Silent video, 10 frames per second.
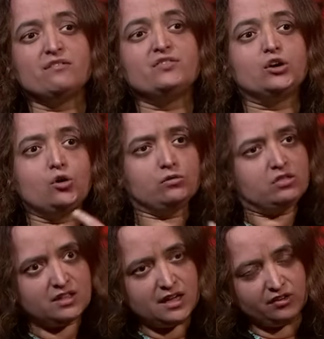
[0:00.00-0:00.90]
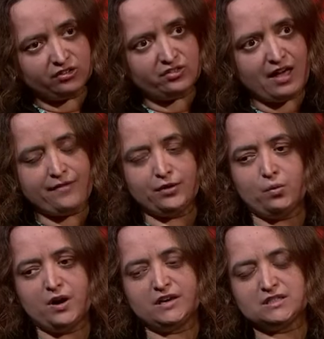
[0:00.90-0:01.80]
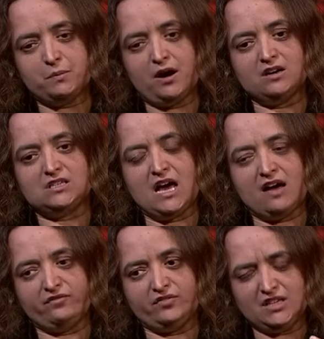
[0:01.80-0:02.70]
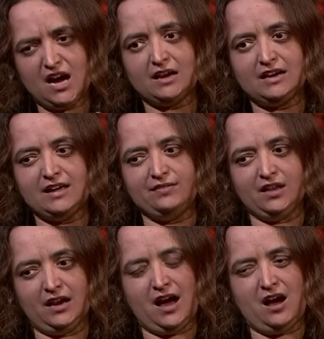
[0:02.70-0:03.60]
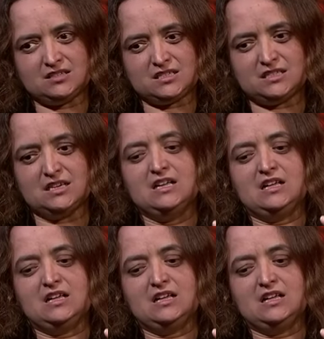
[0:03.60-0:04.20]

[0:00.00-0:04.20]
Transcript: of the good things that the Workers' Party have done in the last